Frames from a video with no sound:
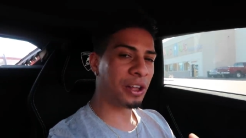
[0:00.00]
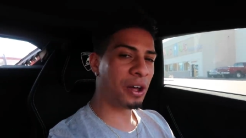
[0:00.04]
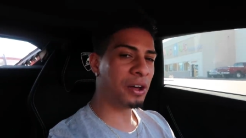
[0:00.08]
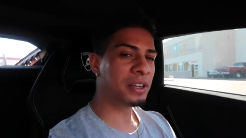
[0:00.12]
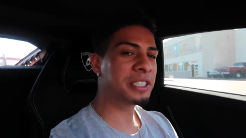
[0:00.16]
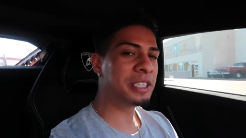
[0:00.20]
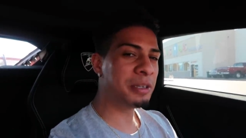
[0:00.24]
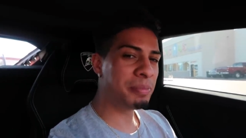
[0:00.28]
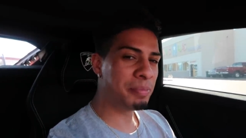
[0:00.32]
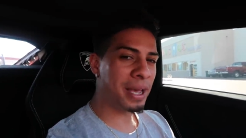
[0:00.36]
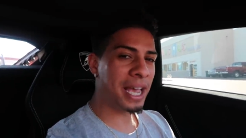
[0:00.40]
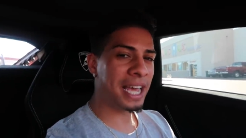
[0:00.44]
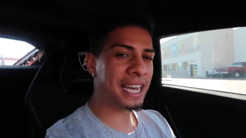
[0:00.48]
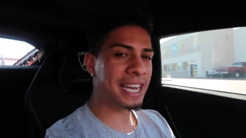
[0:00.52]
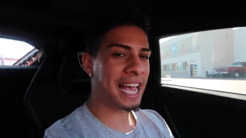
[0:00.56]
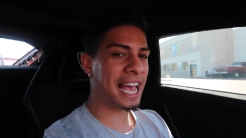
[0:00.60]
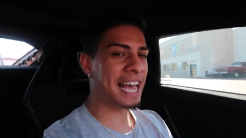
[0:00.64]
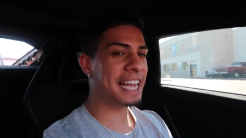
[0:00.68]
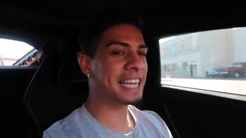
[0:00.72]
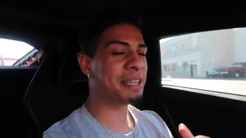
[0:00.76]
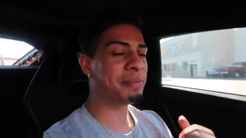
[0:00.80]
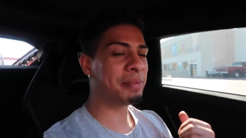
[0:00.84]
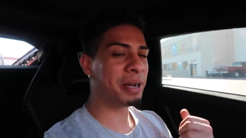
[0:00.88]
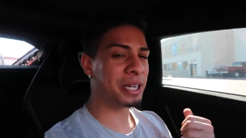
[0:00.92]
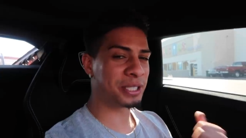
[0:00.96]
lost a bet and I
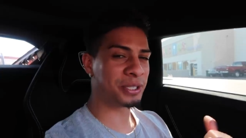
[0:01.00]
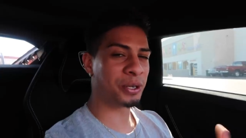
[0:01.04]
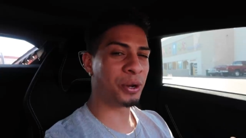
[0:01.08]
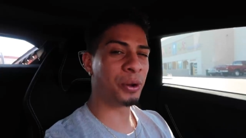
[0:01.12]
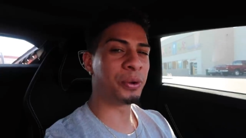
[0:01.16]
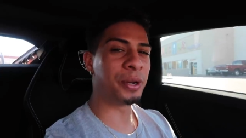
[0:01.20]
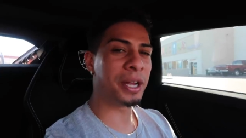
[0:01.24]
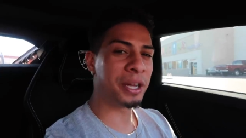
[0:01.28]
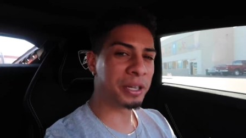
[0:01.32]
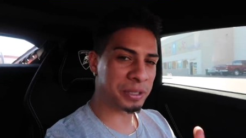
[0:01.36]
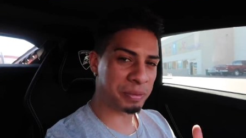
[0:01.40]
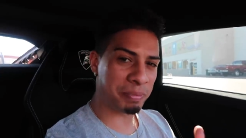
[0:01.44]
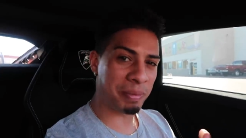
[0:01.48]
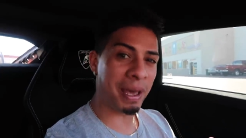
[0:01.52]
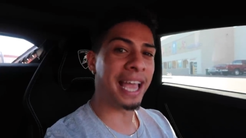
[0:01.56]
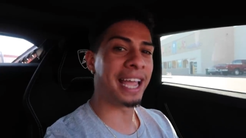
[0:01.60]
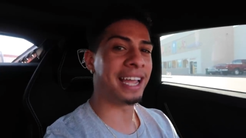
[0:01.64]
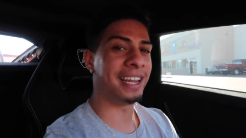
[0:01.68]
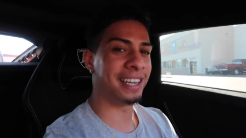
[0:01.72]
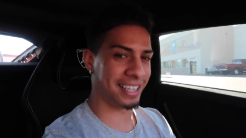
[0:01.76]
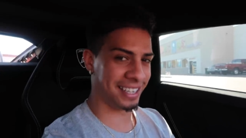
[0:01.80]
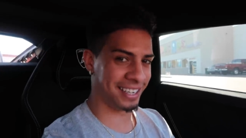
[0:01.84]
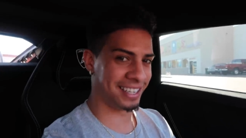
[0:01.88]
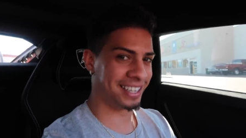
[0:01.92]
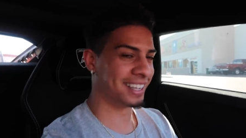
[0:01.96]
had to get my toenails
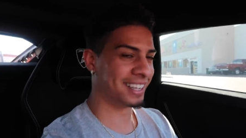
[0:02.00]
painted.